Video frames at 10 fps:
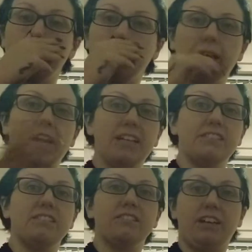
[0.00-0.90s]
like
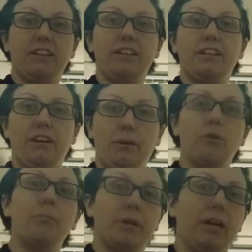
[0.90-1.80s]
as they say,
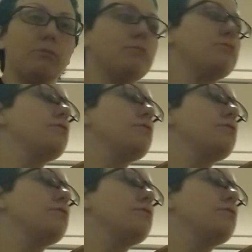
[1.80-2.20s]
coming out,